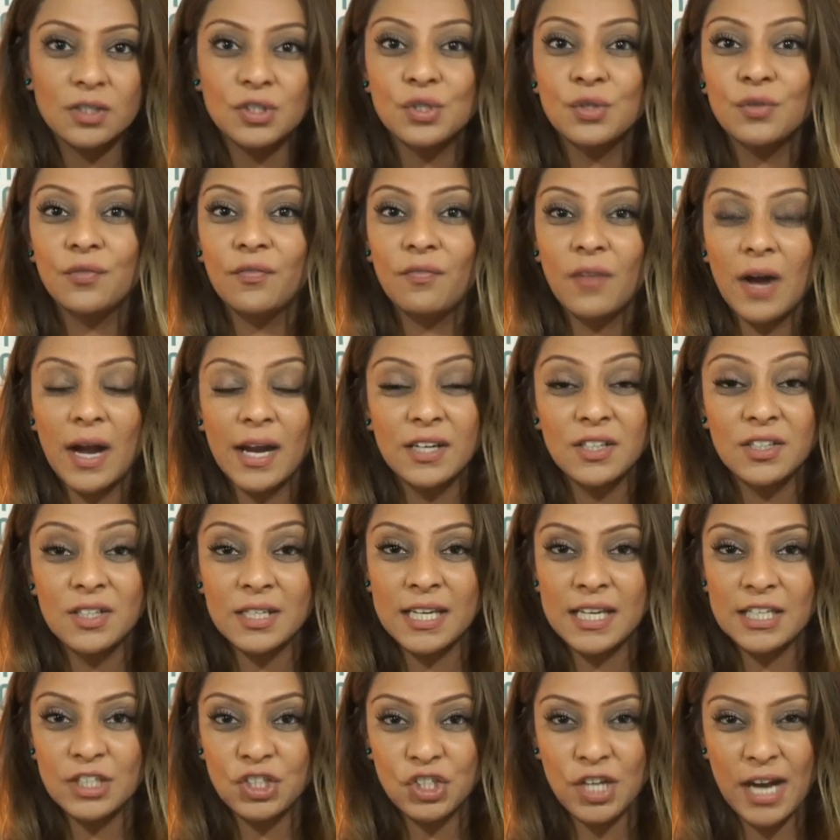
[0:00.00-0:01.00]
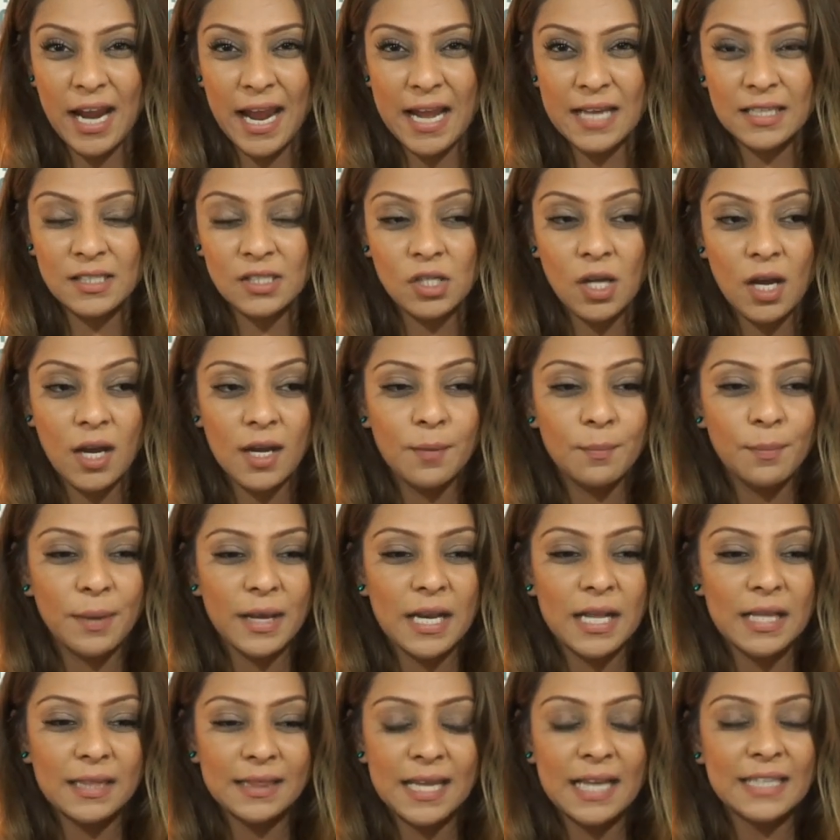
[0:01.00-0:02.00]
to find or get your hands on,
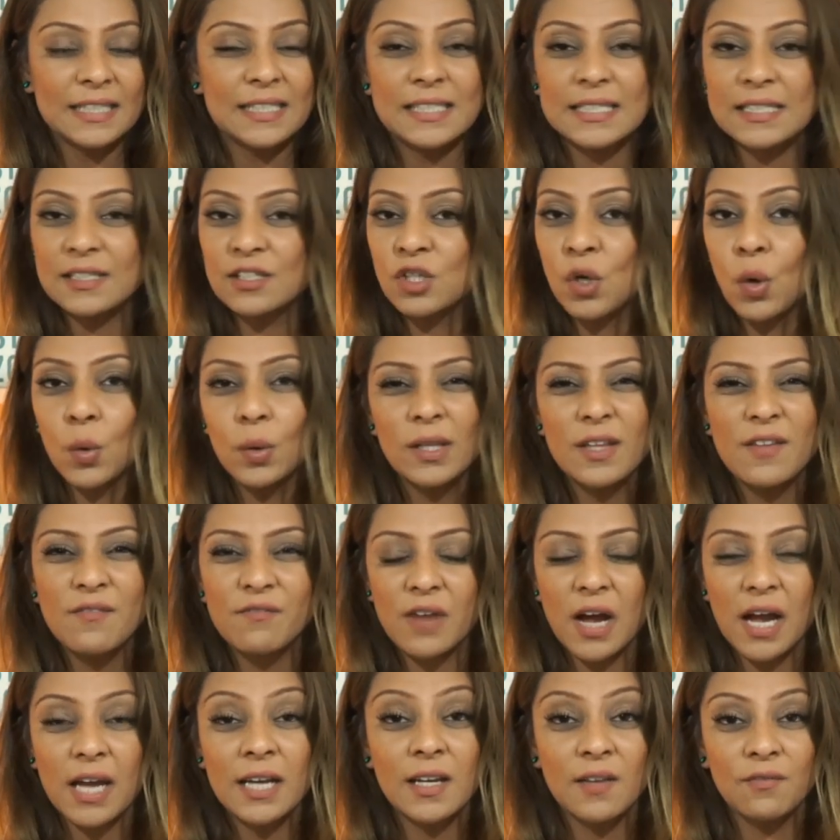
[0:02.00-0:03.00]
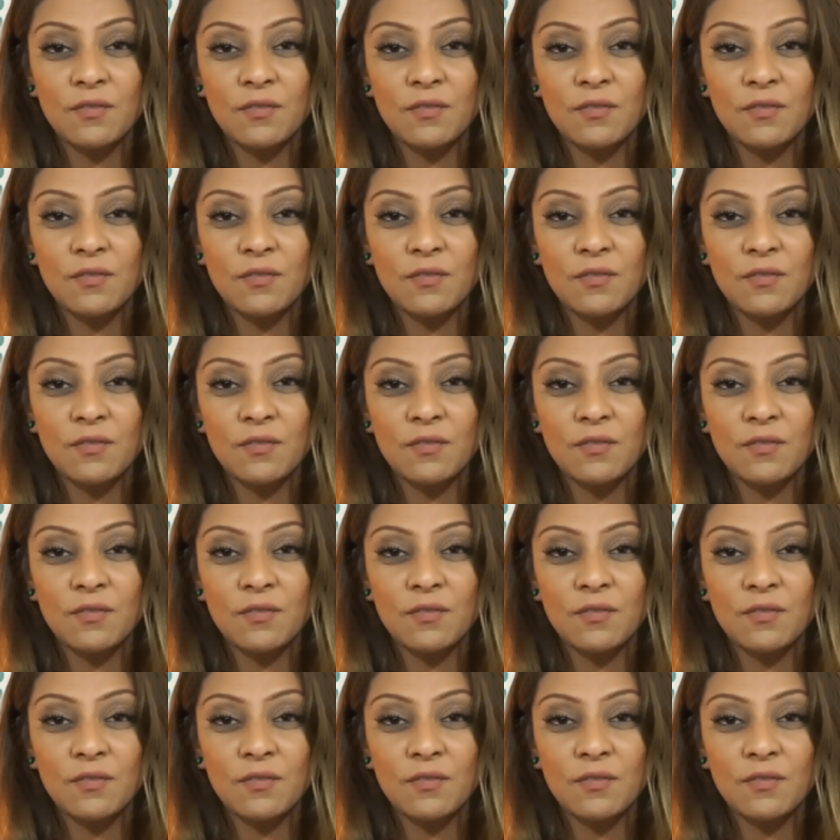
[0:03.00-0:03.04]
but that's totally fine.